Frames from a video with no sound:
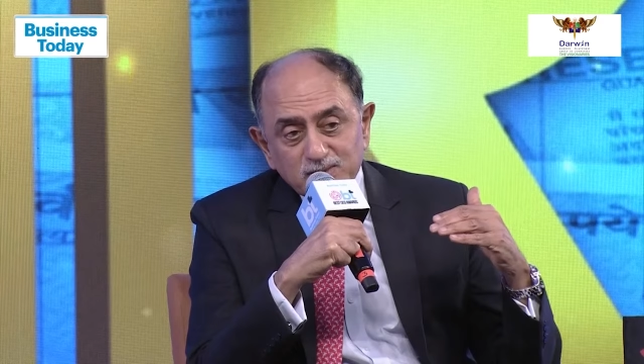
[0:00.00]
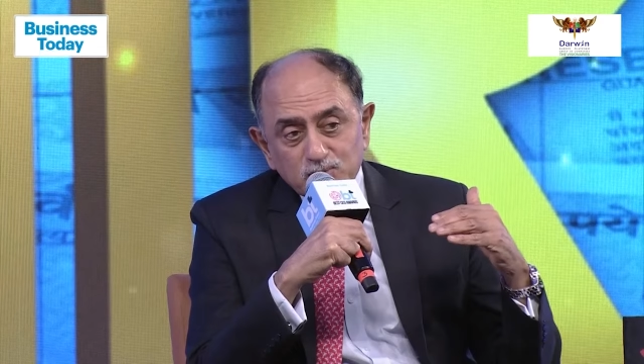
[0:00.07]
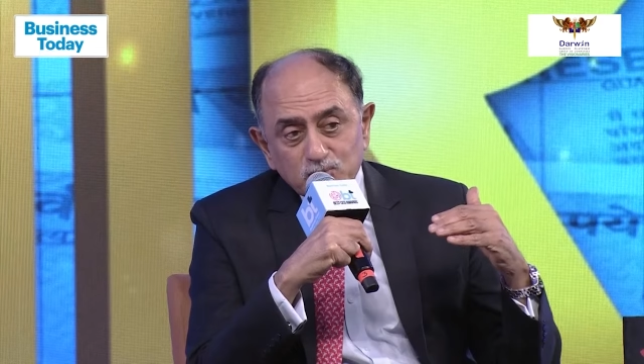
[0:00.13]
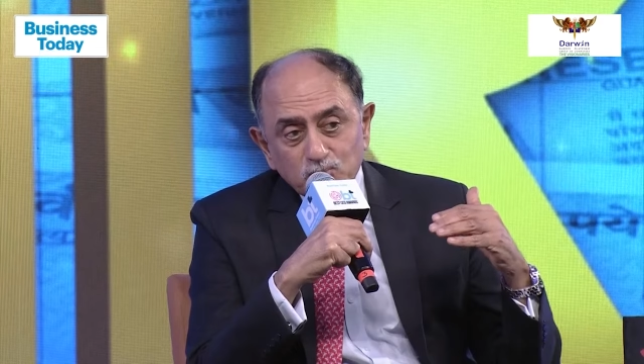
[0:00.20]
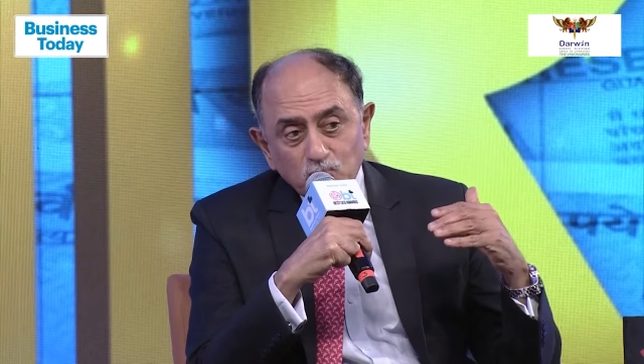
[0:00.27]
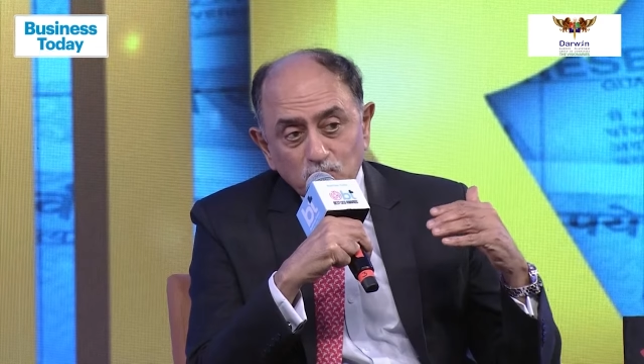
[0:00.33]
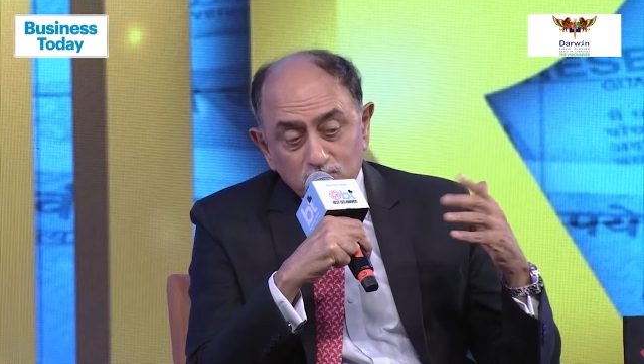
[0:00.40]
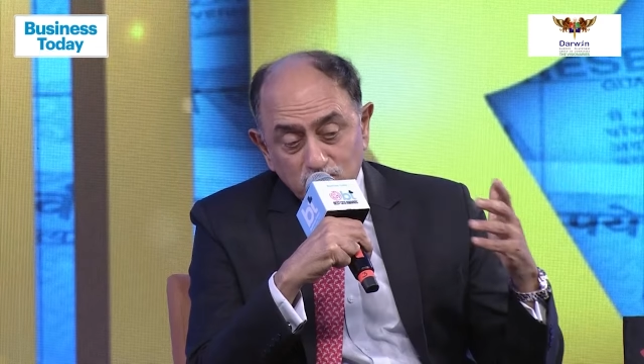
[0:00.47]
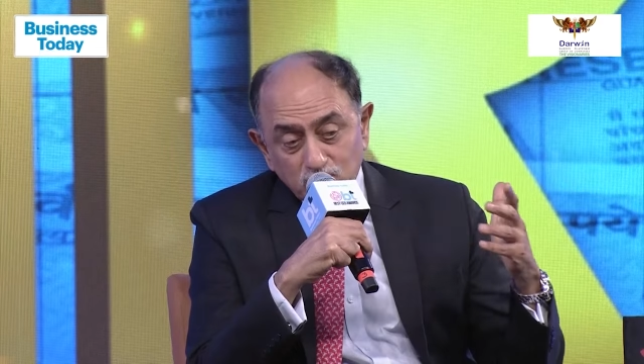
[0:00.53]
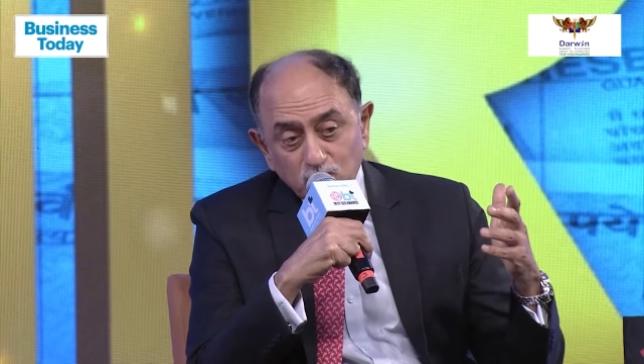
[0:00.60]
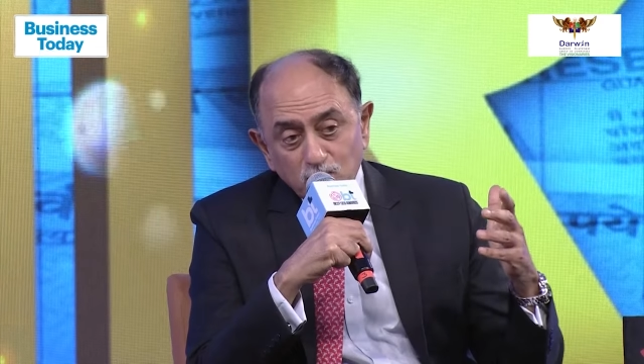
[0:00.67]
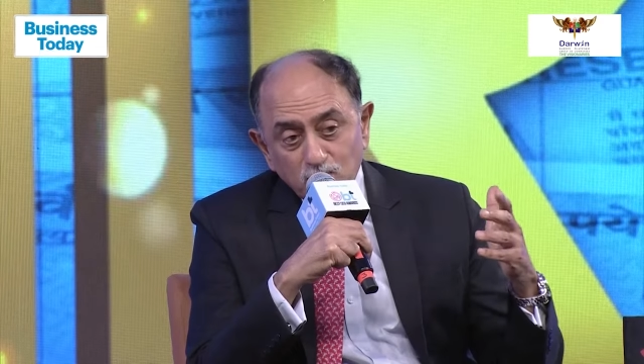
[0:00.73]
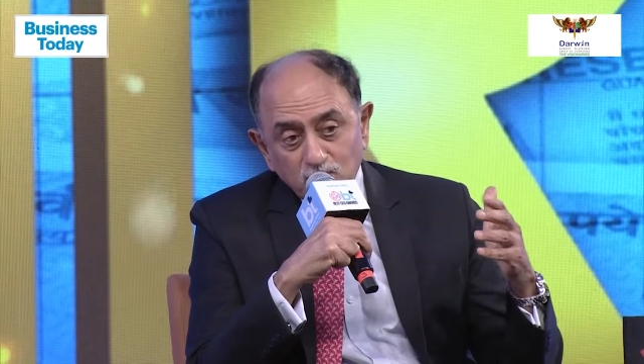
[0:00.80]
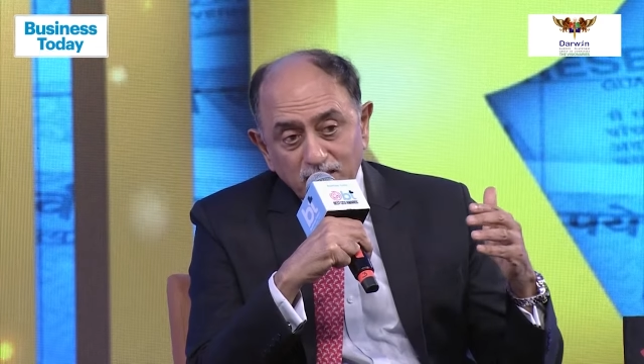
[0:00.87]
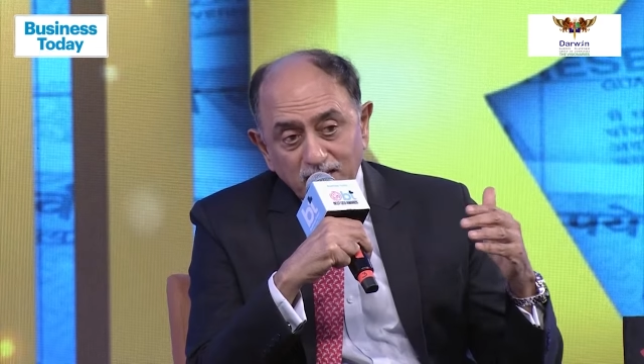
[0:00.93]
to both
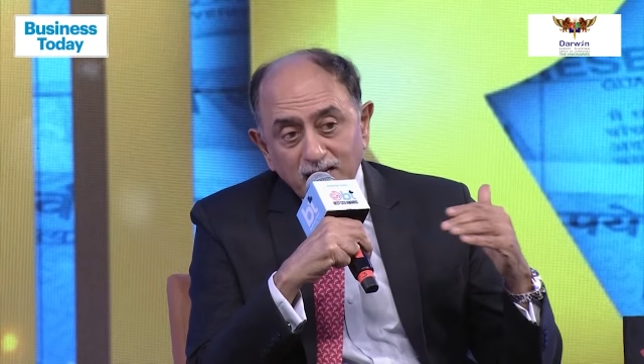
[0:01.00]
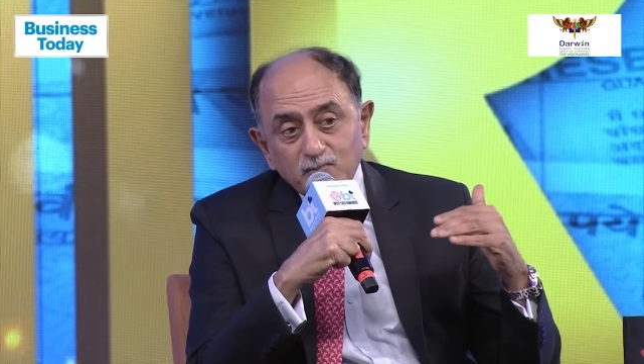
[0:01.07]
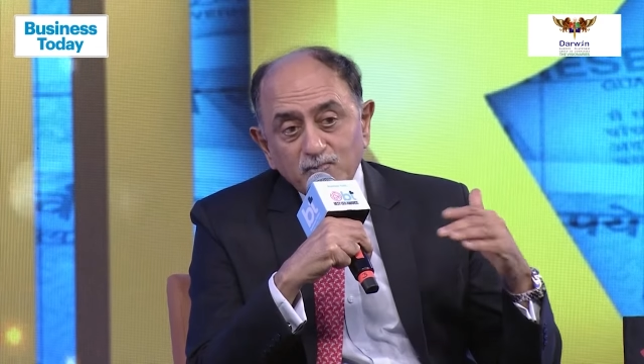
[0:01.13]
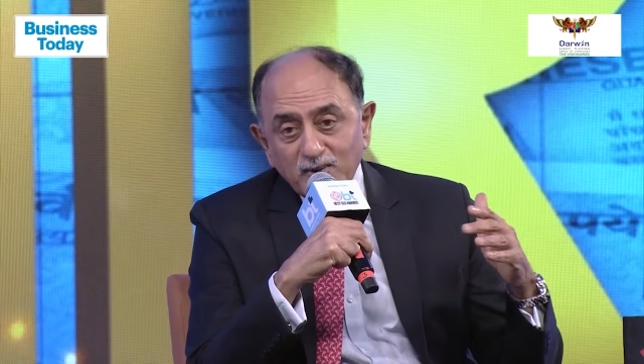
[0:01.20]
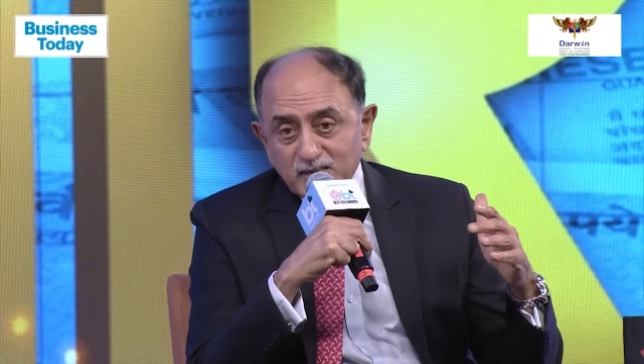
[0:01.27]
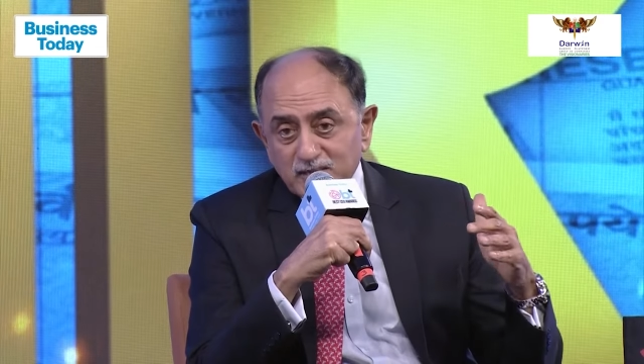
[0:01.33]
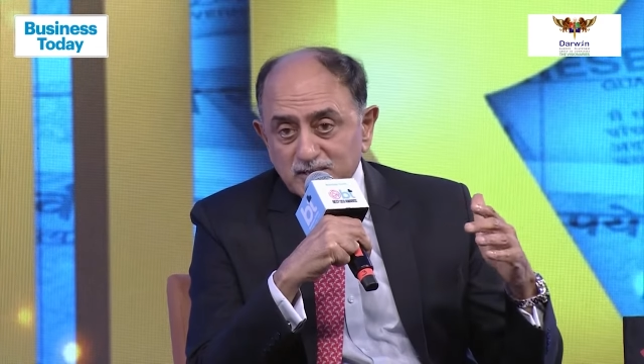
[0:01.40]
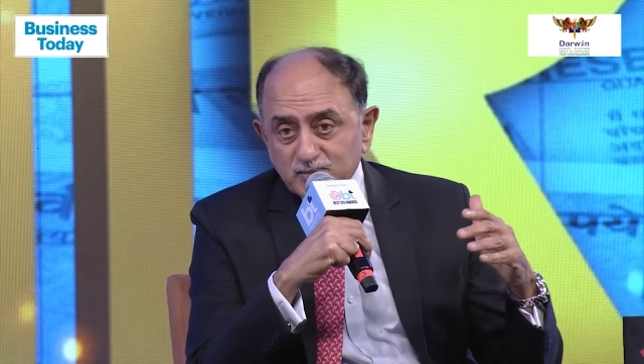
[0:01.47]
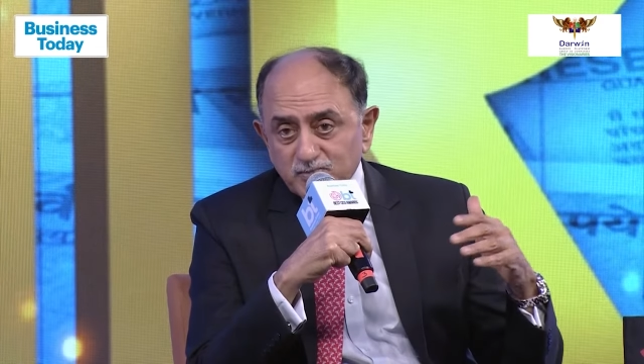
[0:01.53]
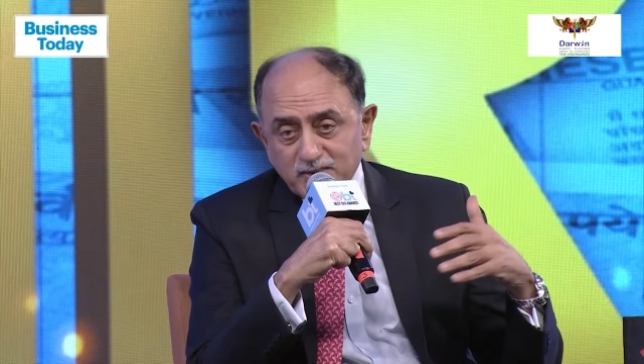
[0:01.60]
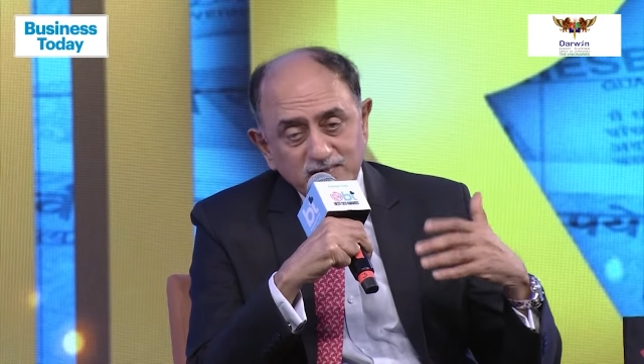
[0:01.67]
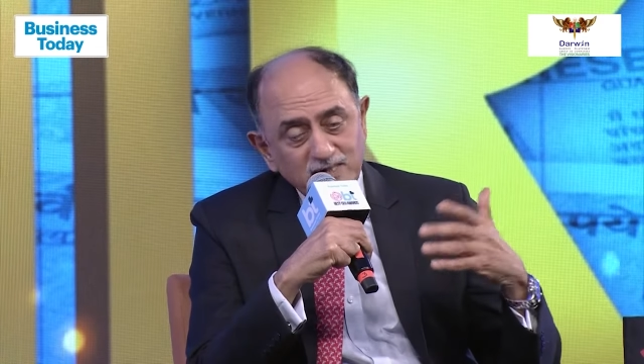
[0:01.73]
grow and participate.